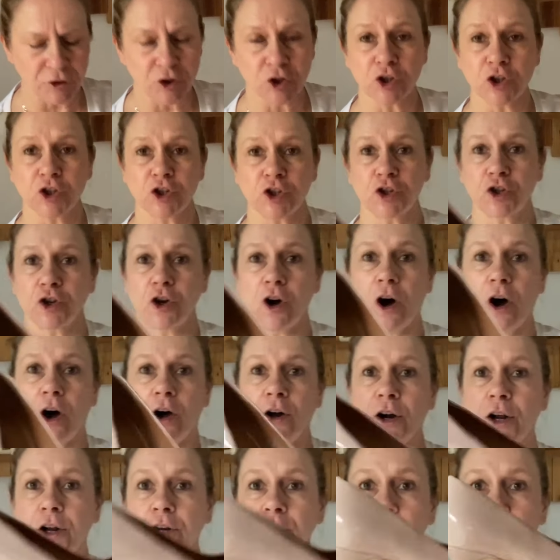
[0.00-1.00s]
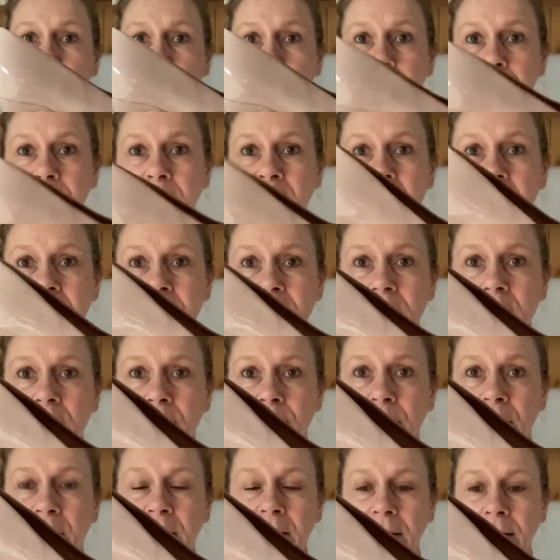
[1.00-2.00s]
just got another
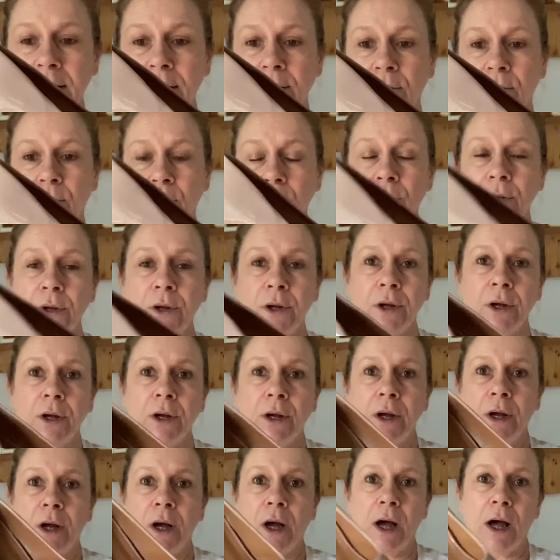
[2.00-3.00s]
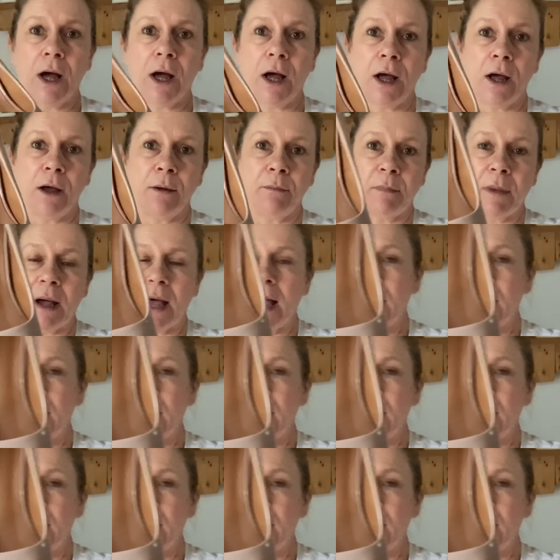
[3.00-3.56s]
medium heel, and